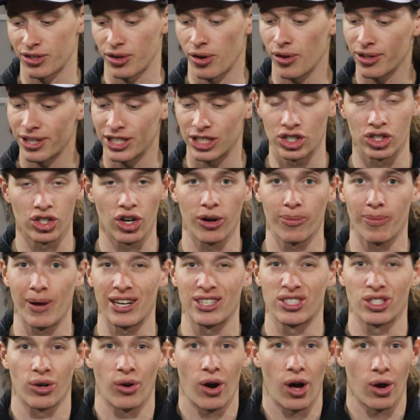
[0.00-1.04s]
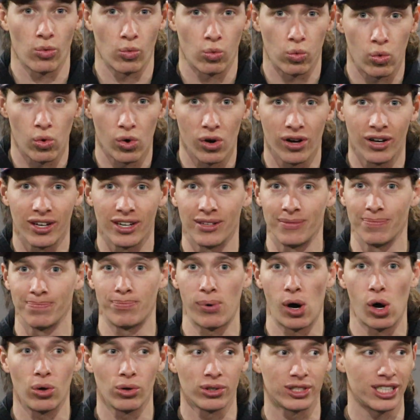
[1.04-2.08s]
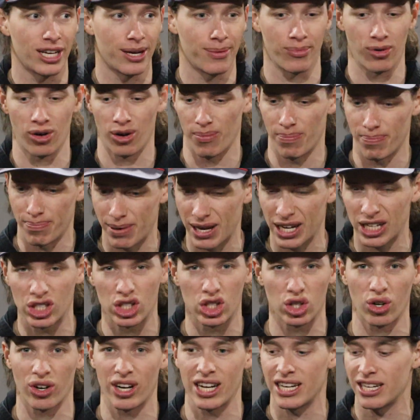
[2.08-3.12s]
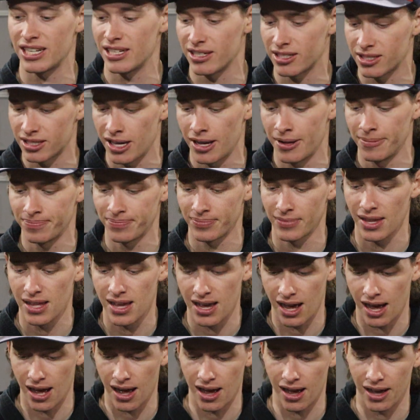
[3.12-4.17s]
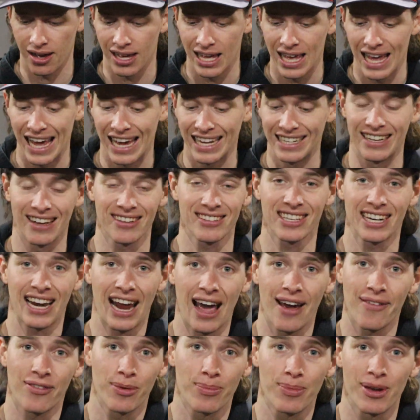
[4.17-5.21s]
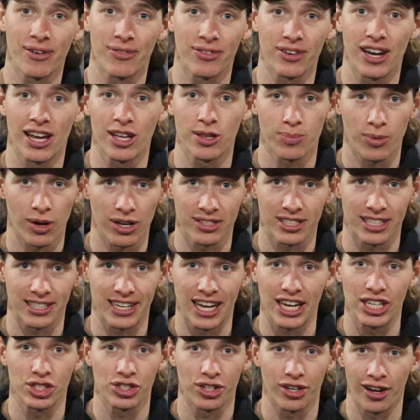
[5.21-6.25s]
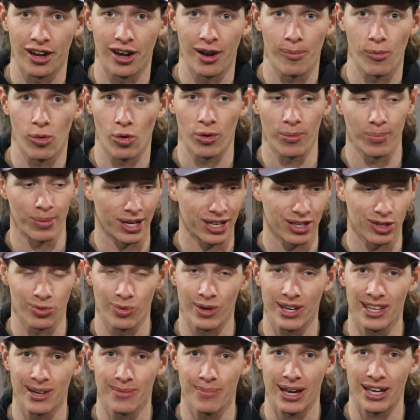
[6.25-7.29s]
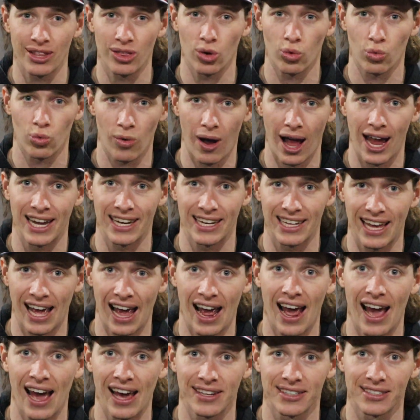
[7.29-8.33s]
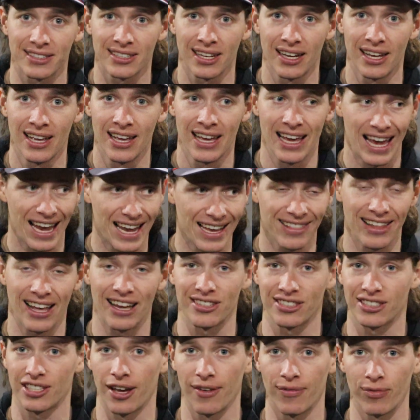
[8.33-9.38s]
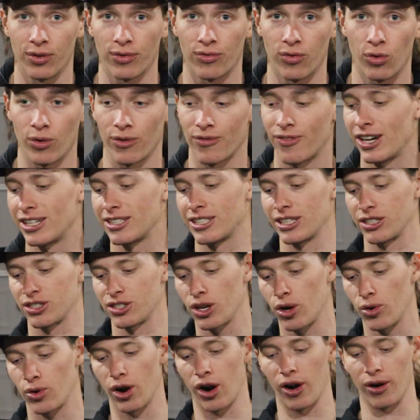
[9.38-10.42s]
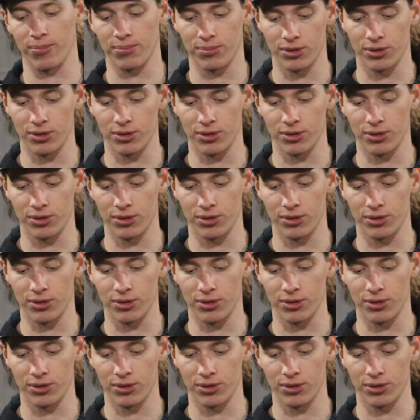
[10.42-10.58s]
Throwing these jerkbaits around wood and pole timber and big trees, it doesn't have to be a finesse presentation anymore because we can make the right cast in that stuff with forward-facing sonar.